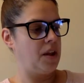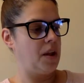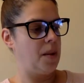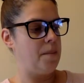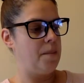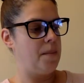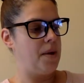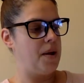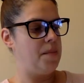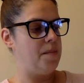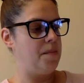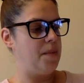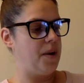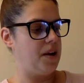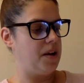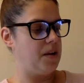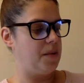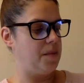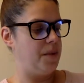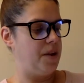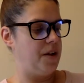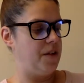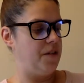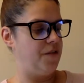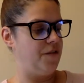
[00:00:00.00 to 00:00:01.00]
my bunk
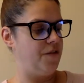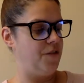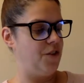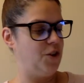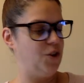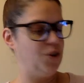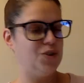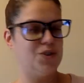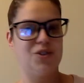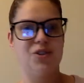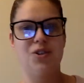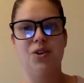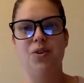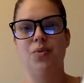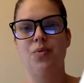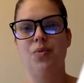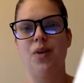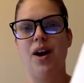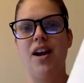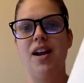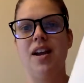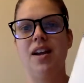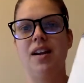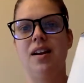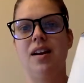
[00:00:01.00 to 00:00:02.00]
bed first,
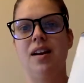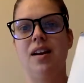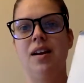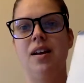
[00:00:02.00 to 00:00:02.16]
right?